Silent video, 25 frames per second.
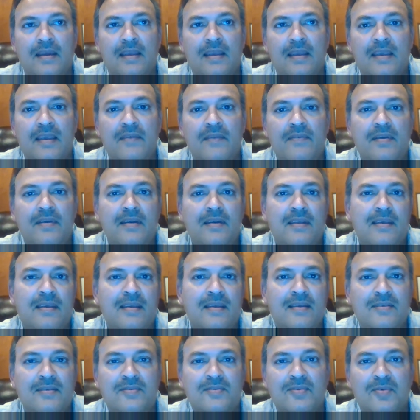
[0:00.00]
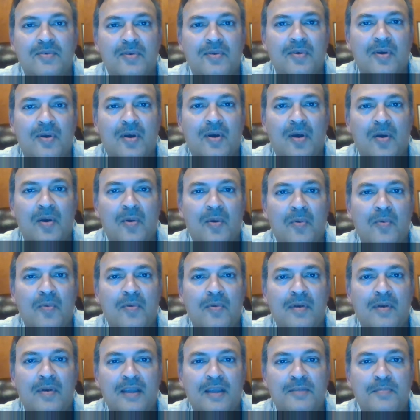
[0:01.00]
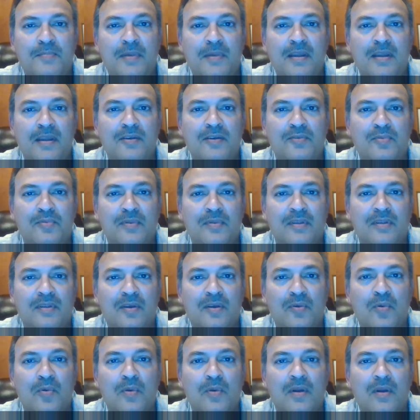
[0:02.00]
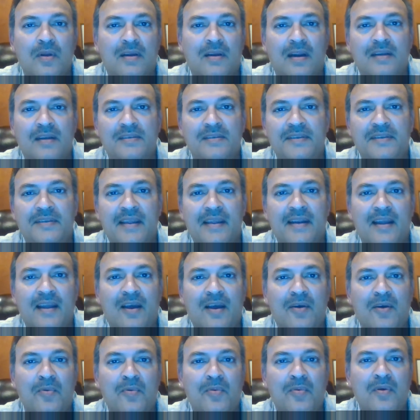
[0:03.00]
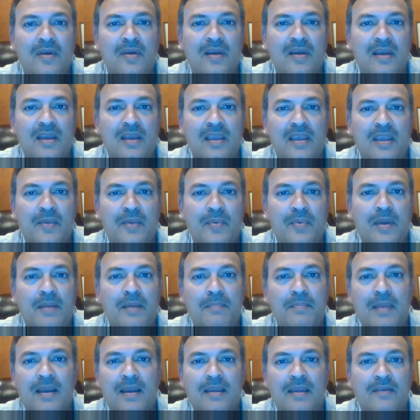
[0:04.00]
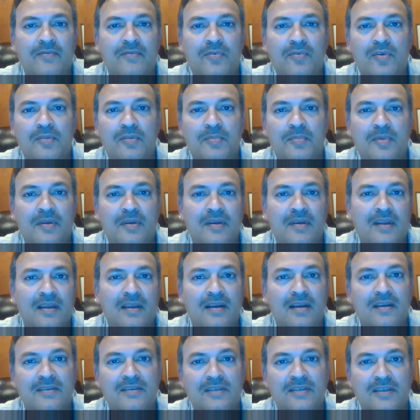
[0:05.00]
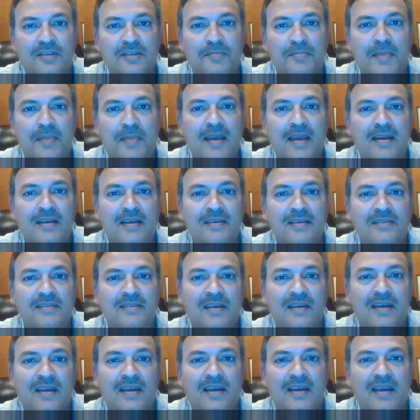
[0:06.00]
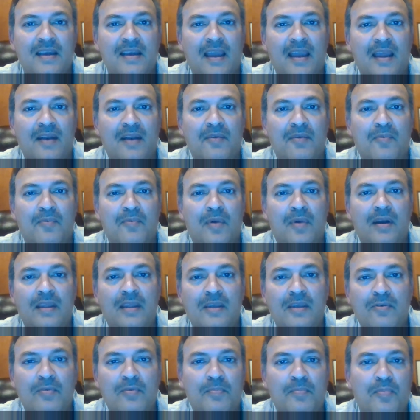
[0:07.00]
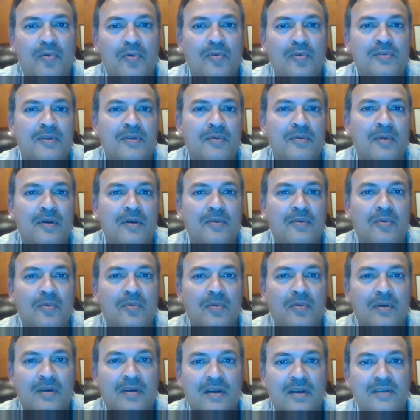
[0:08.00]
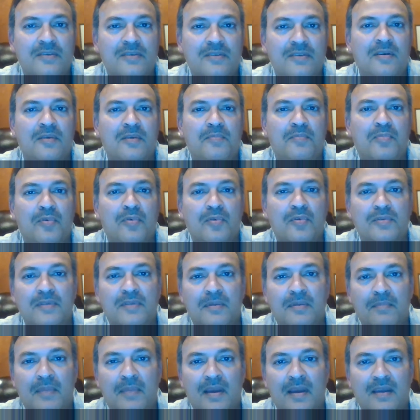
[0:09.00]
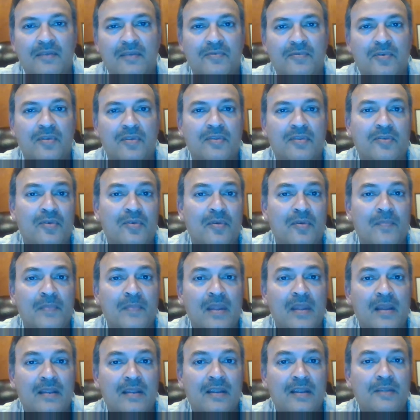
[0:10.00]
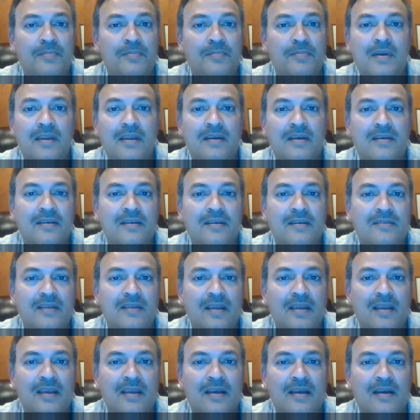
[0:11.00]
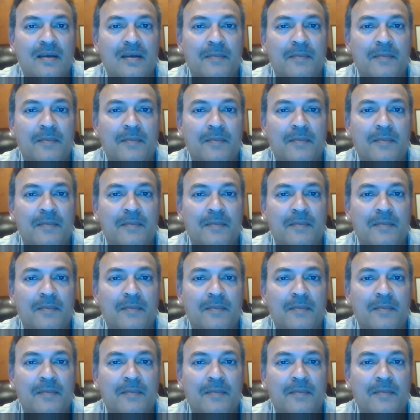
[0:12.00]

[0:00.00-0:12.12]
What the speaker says: given his own experience with Google Translate, how he went back and forth between English and Spanish, and what he would post and what Google Translate would post, and back and forth. So that's a pretty interesting